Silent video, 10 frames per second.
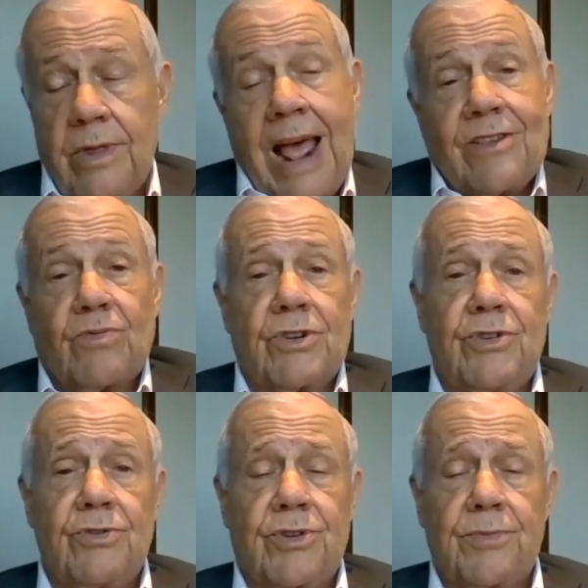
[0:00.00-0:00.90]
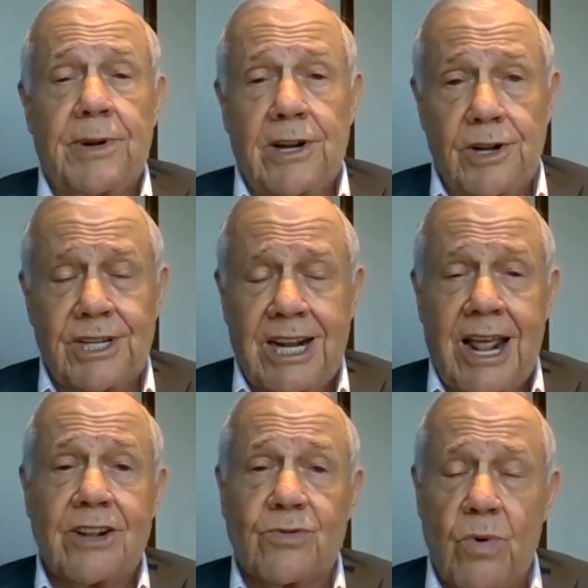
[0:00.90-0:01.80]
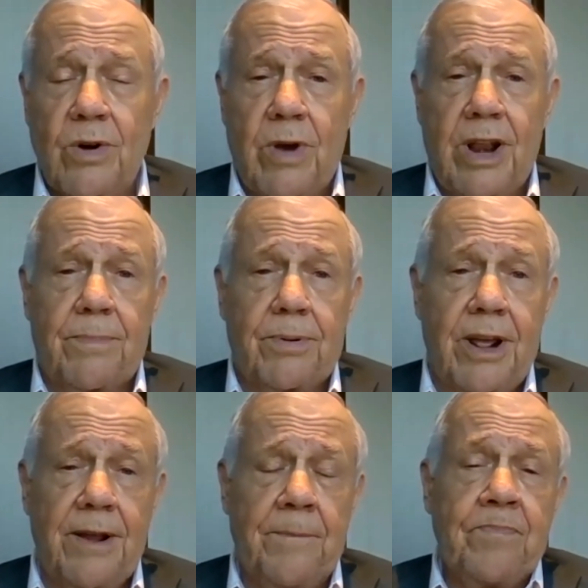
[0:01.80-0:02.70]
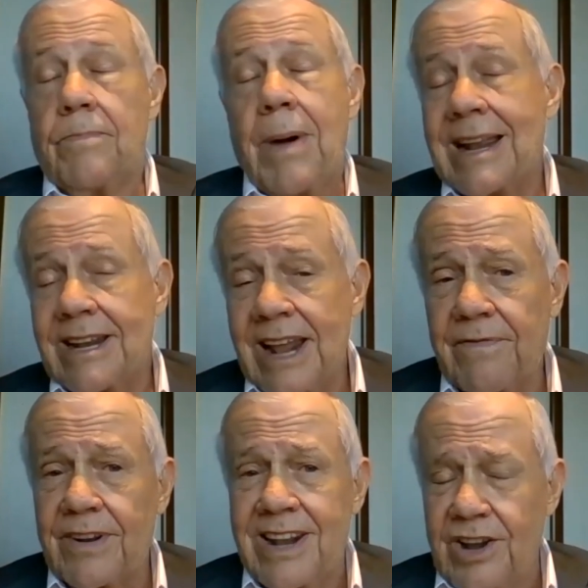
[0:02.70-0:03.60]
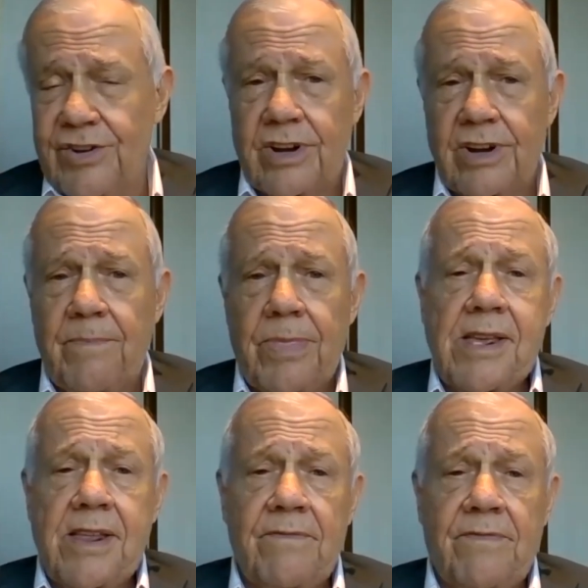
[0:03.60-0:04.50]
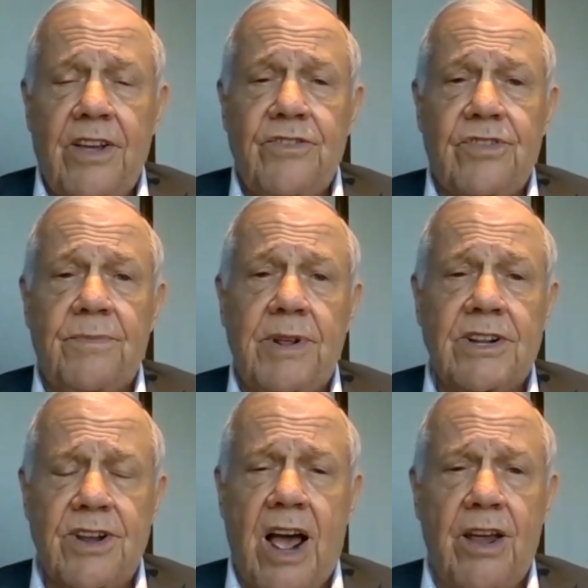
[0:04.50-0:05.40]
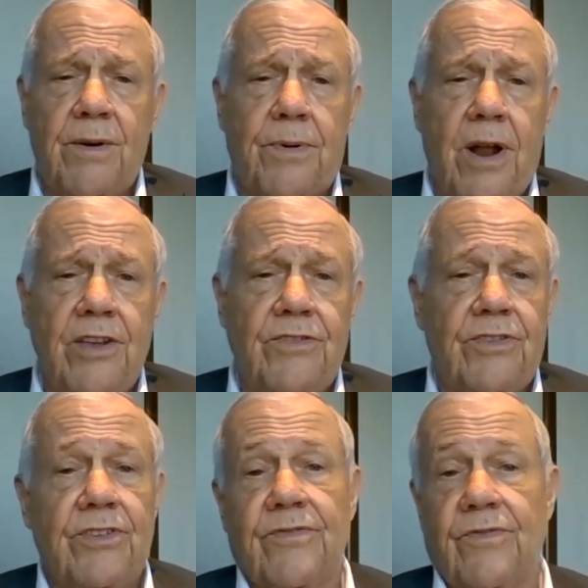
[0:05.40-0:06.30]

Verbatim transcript: That's what you should be looking at. It's one way to play. By definition, inflation means higher prices